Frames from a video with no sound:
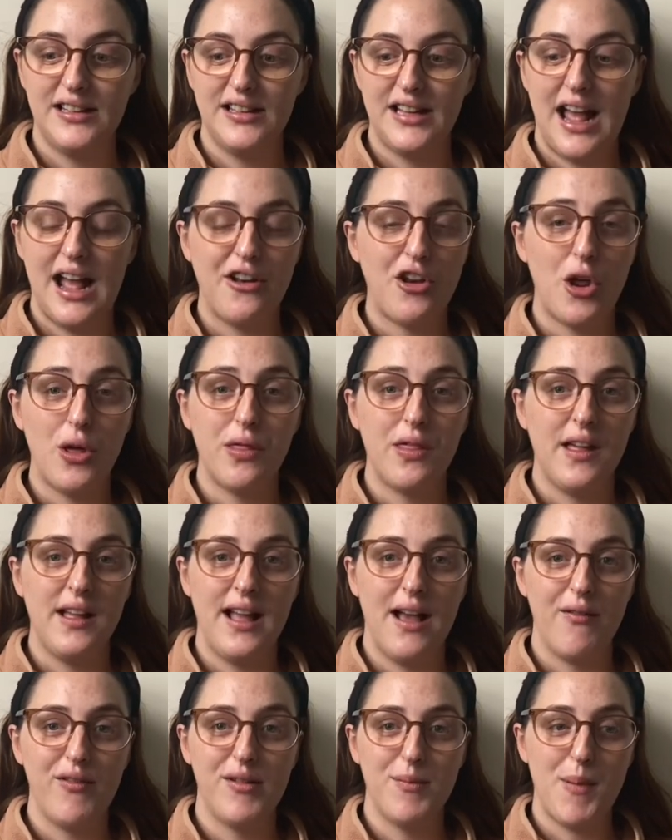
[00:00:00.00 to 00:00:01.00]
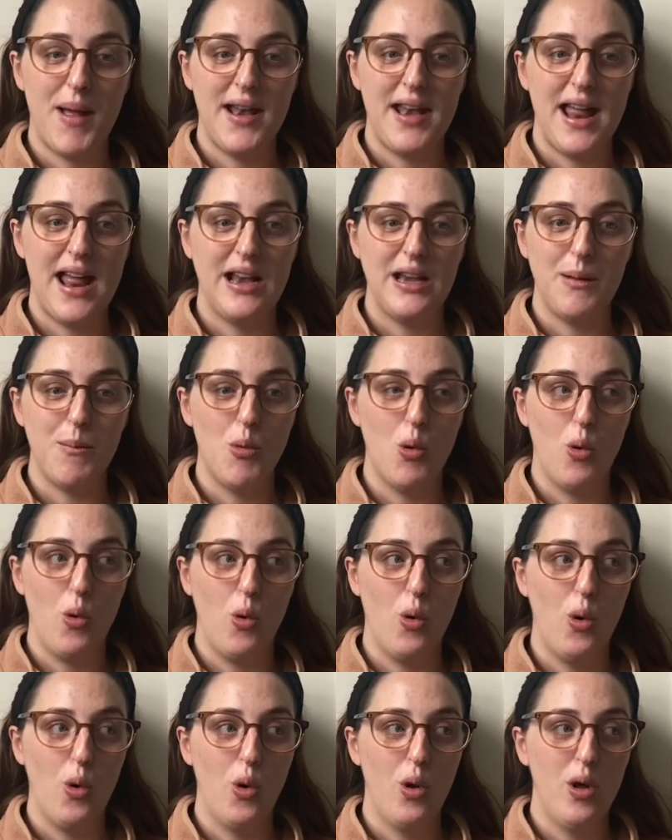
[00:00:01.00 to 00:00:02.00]
I don't think I've spent any
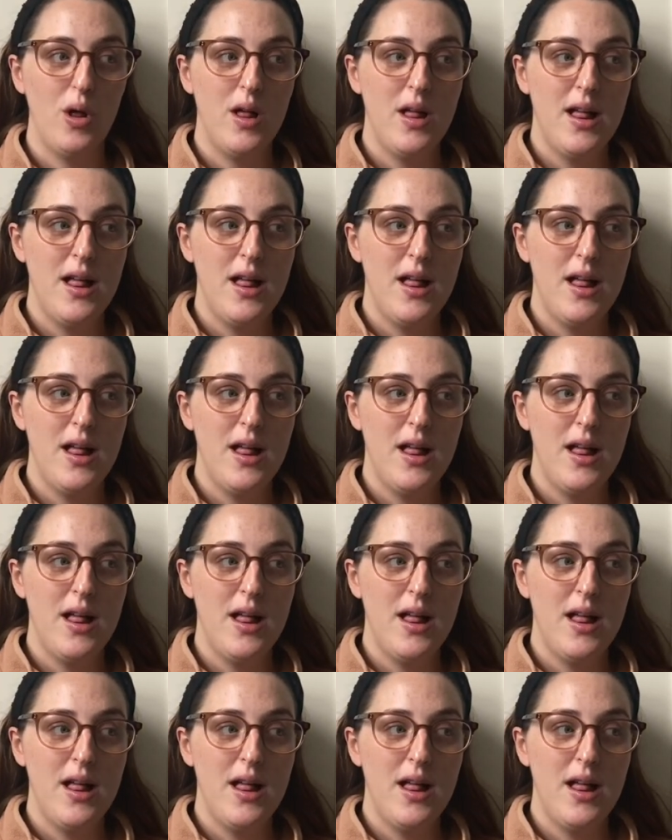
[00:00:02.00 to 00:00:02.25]
more